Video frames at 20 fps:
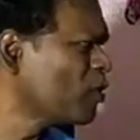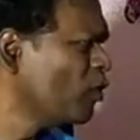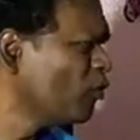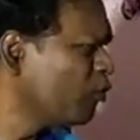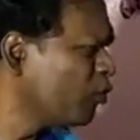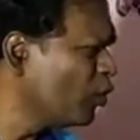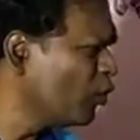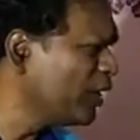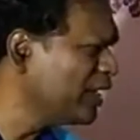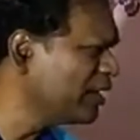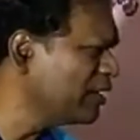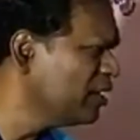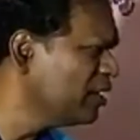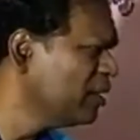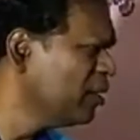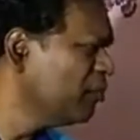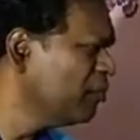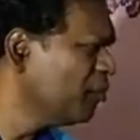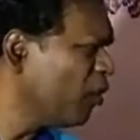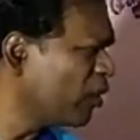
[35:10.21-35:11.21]
Fluid,
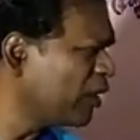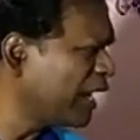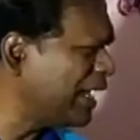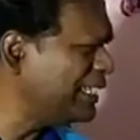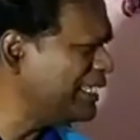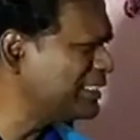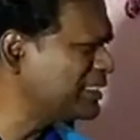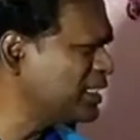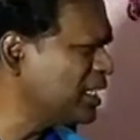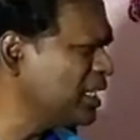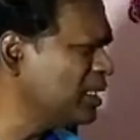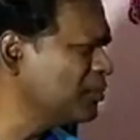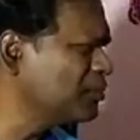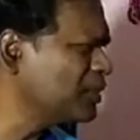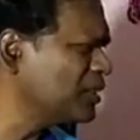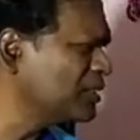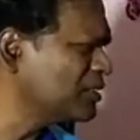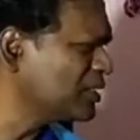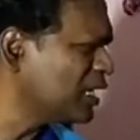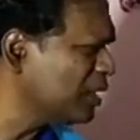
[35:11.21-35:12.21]
organisms
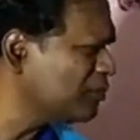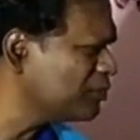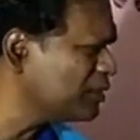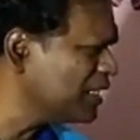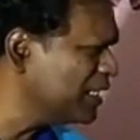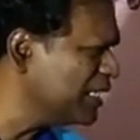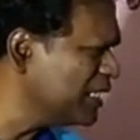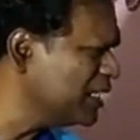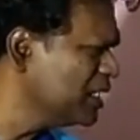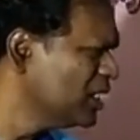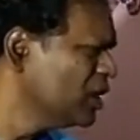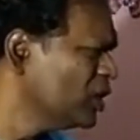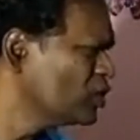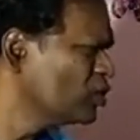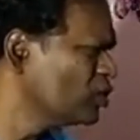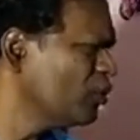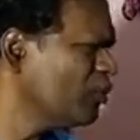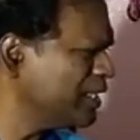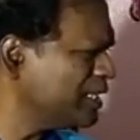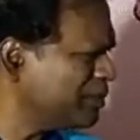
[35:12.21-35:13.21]
and something. So
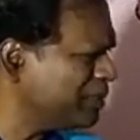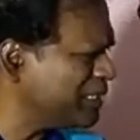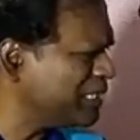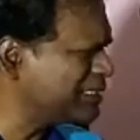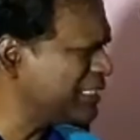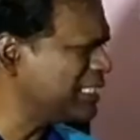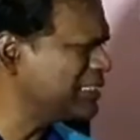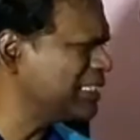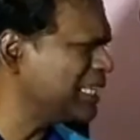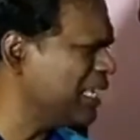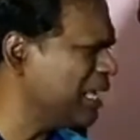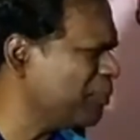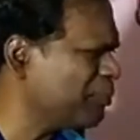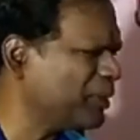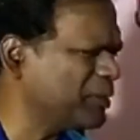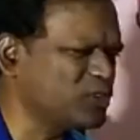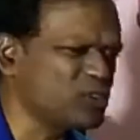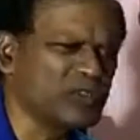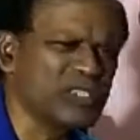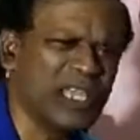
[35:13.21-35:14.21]
many things can happen.
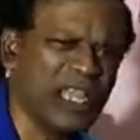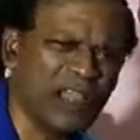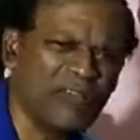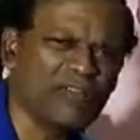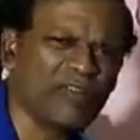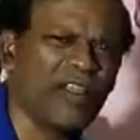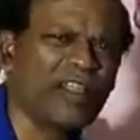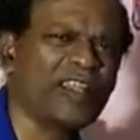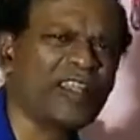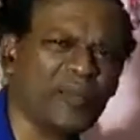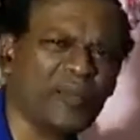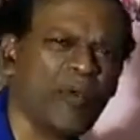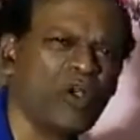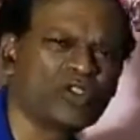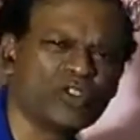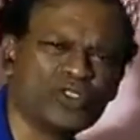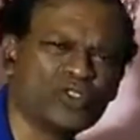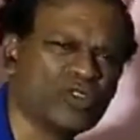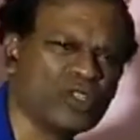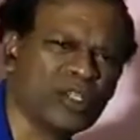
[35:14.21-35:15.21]
So they have to find an
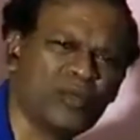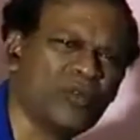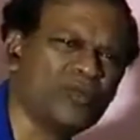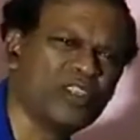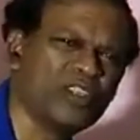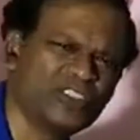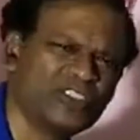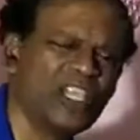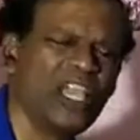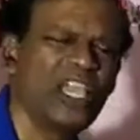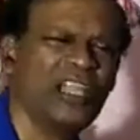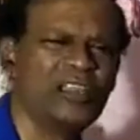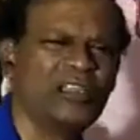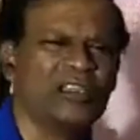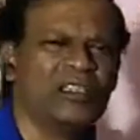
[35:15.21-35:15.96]
abortion to remove the child.